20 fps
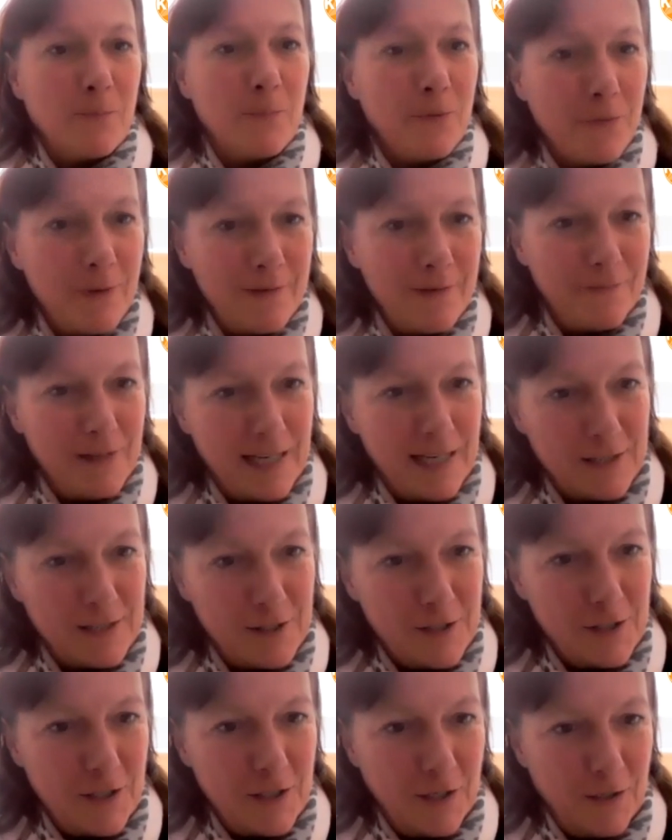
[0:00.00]

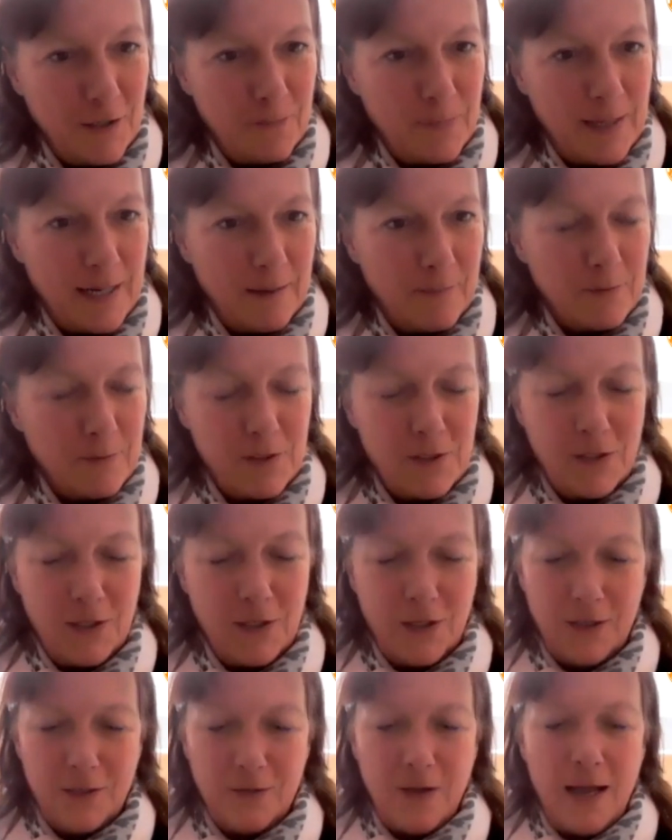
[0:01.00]
privilege to be able
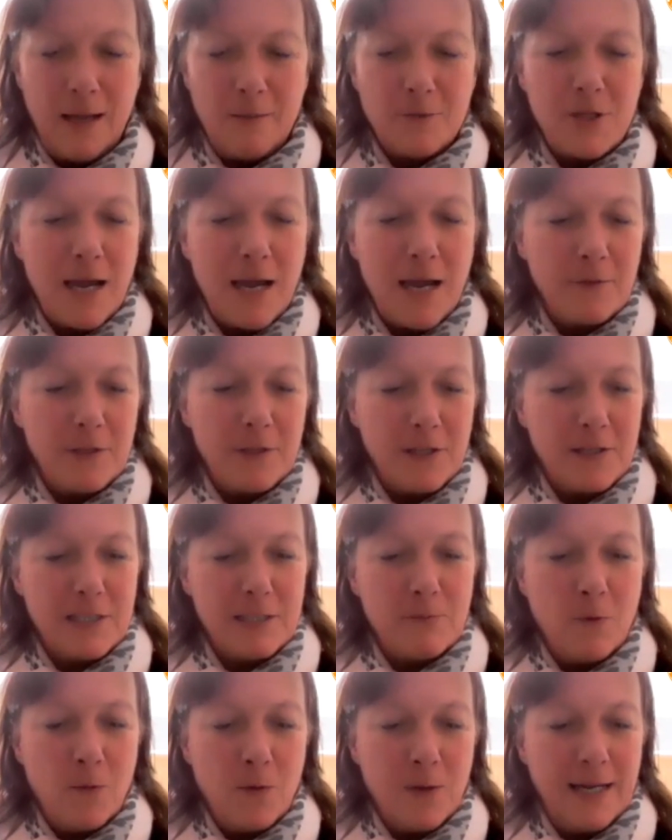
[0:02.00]
to chat with you
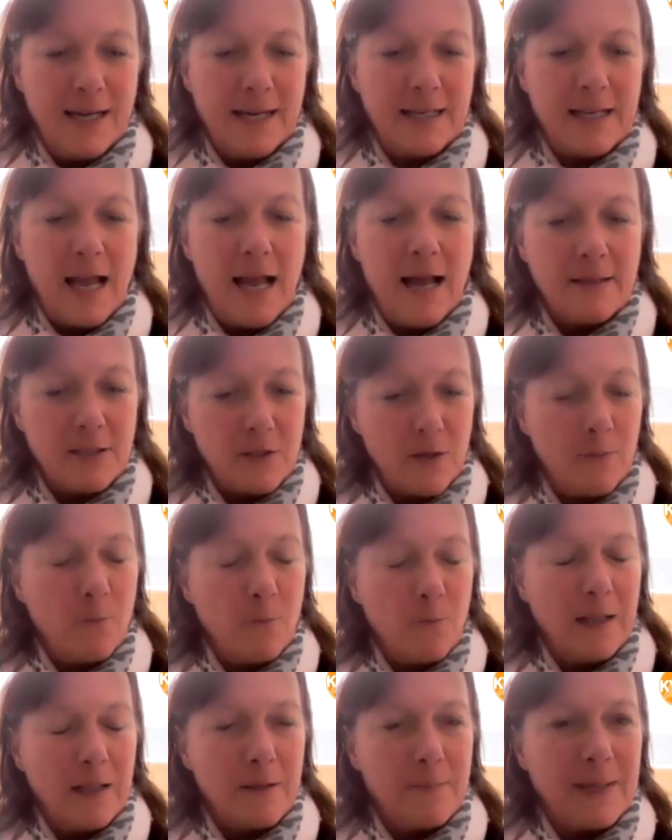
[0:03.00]
this morning. So I'm
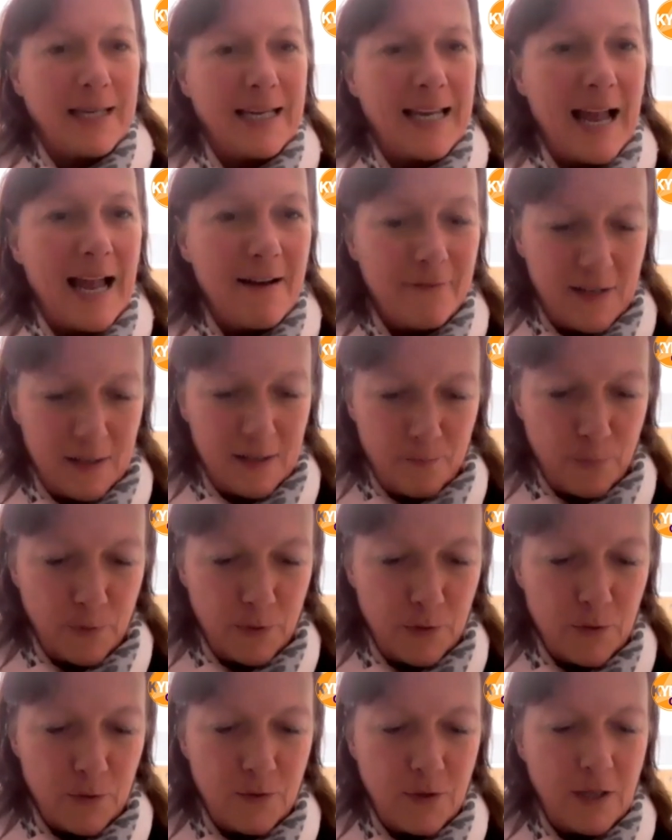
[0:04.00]
welcoming Gavin
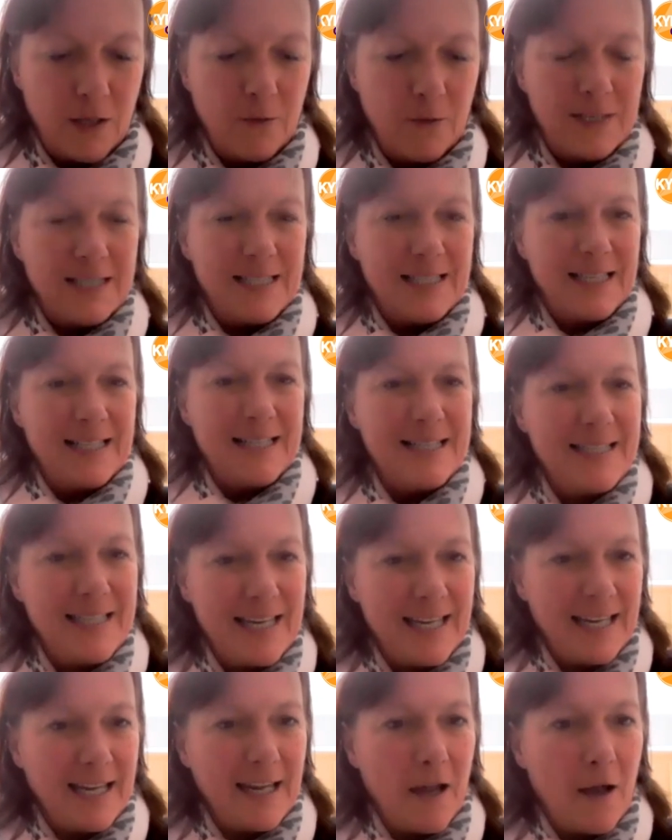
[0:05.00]
Booth, who is the
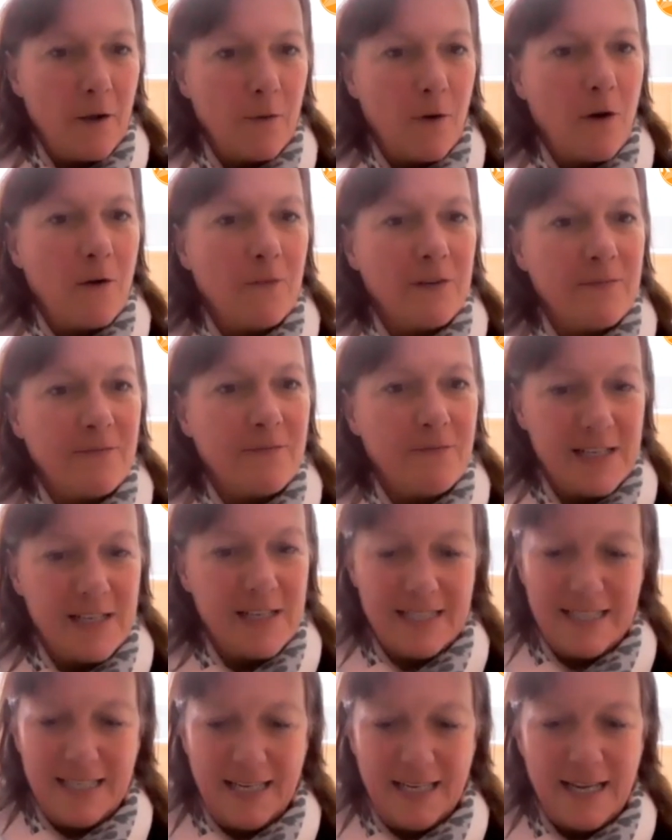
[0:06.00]
CEO of
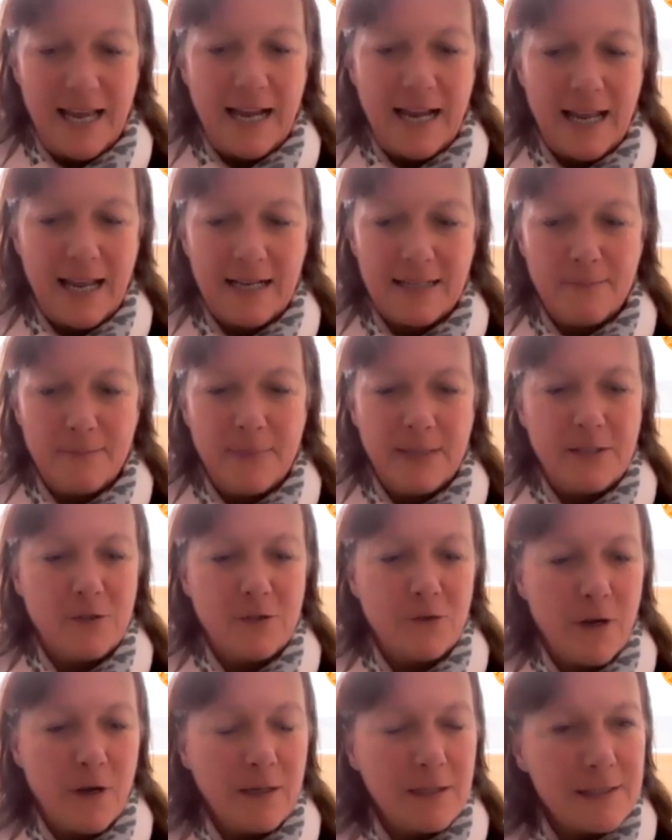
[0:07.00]
Infinity Academies
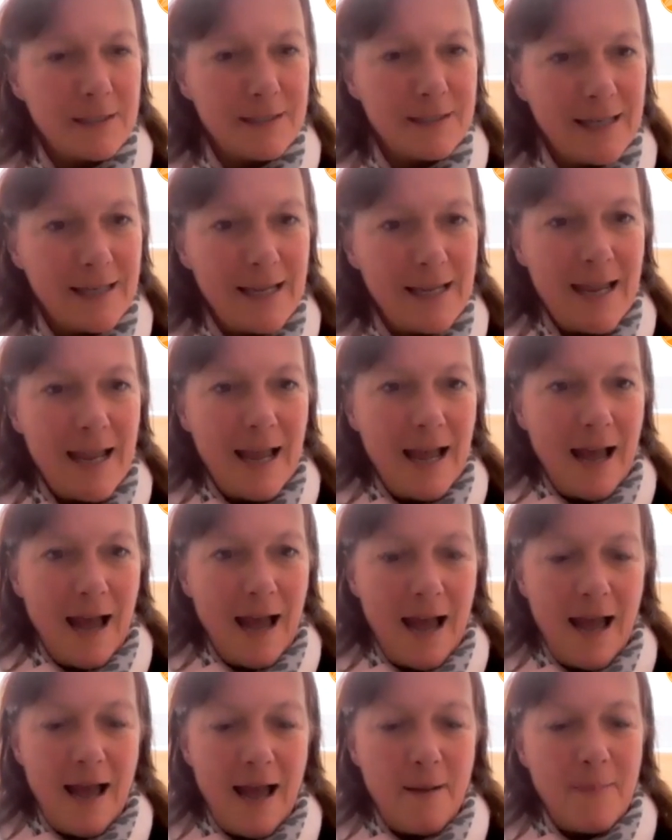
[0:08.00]
Trust.
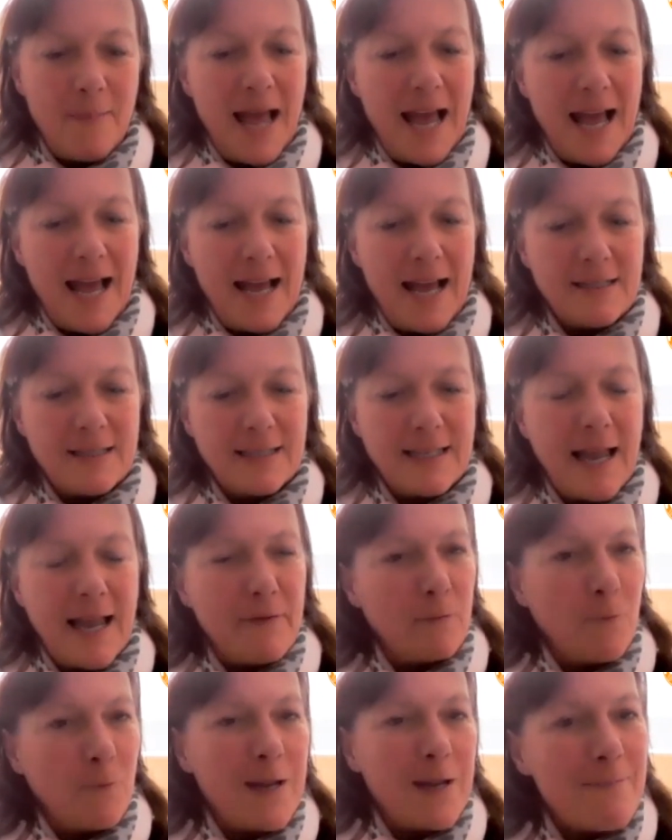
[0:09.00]
And
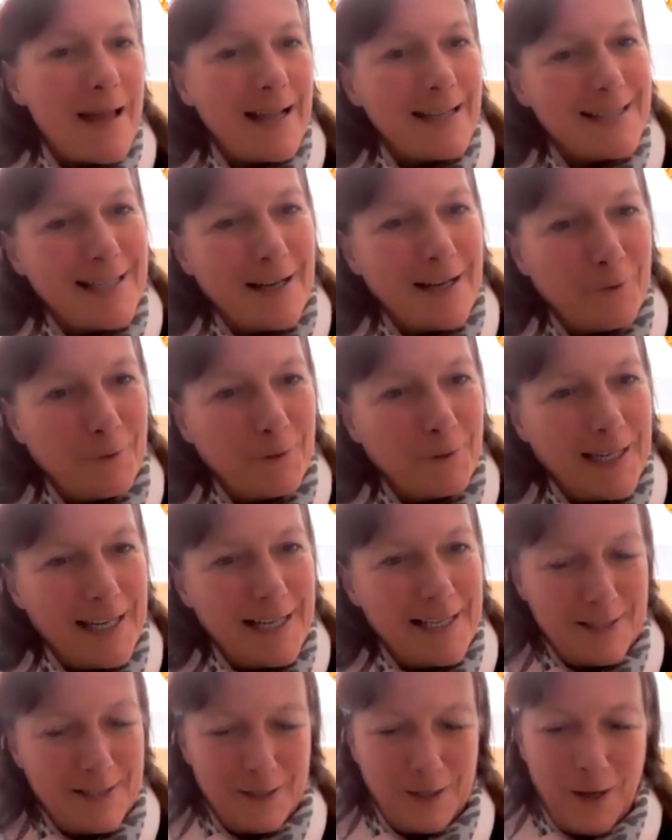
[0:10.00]
Gavin, we met several
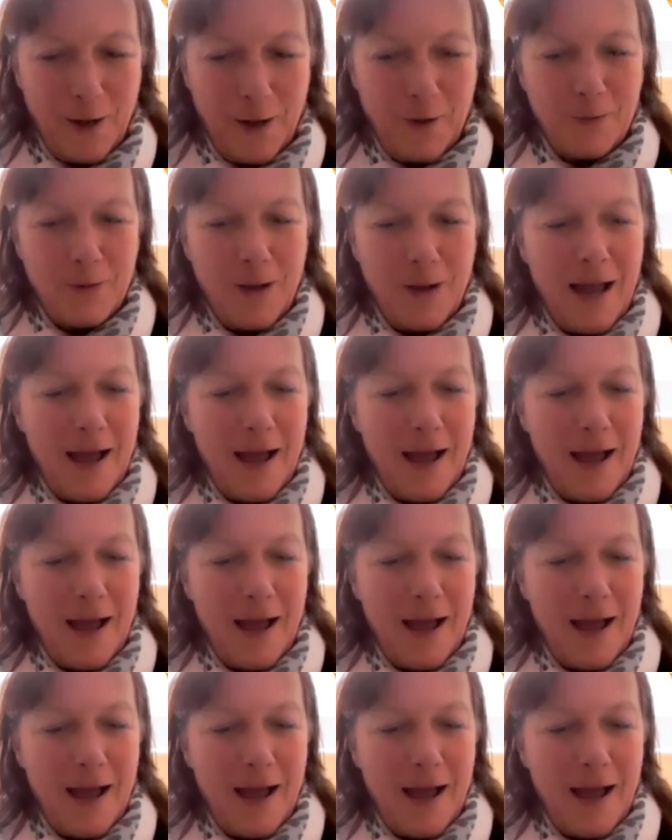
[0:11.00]
years ago